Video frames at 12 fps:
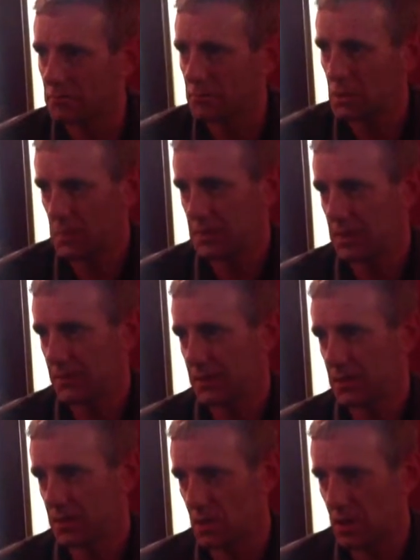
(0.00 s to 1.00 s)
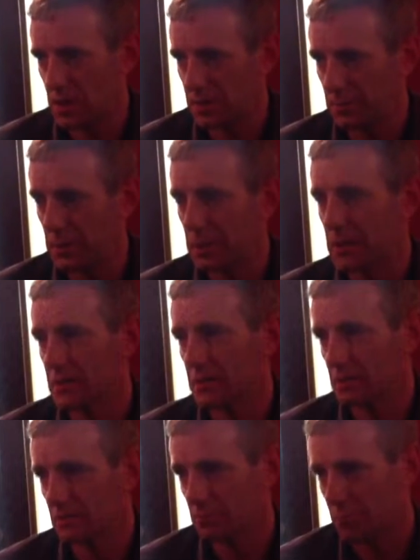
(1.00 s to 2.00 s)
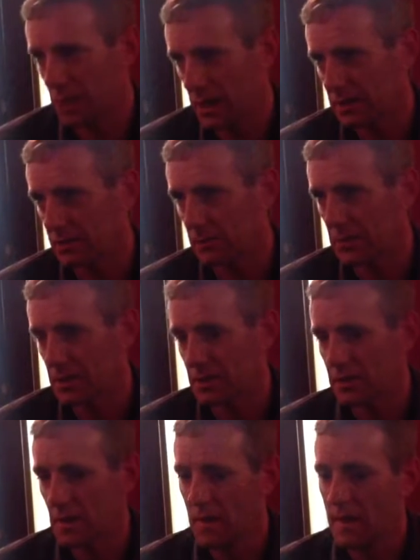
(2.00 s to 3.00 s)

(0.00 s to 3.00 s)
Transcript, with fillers: specific styles of beers and brands of beers.